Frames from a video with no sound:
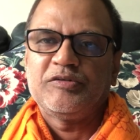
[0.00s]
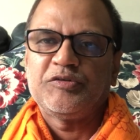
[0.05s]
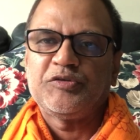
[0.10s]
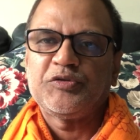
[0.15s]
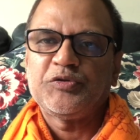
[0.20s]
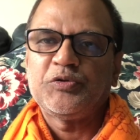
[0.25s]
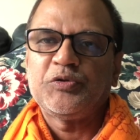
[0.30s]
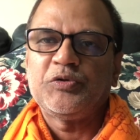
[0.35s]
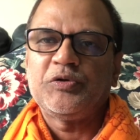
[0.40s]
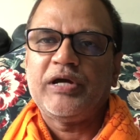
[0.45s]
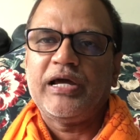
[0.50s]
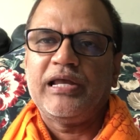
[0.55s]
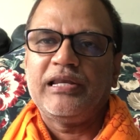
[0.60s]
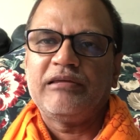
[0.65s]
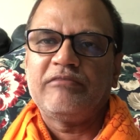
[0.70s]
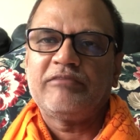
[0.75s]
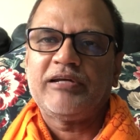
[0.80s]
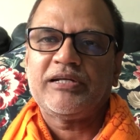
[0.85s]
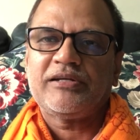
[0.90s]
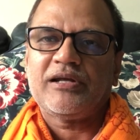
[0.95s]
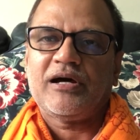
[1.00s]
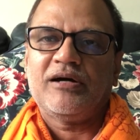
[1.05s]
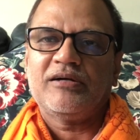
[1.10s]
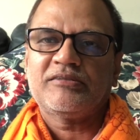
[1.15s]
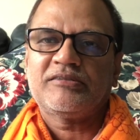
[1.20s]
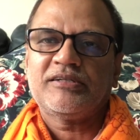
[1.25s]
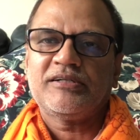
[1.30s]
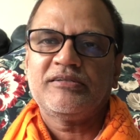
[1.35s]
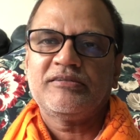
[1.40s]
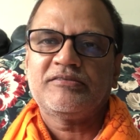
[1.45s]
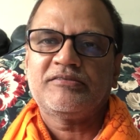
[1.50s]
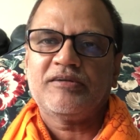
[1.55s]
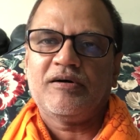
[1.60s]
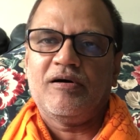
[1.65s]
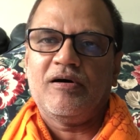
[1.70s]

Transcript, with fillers: to elevate ourselves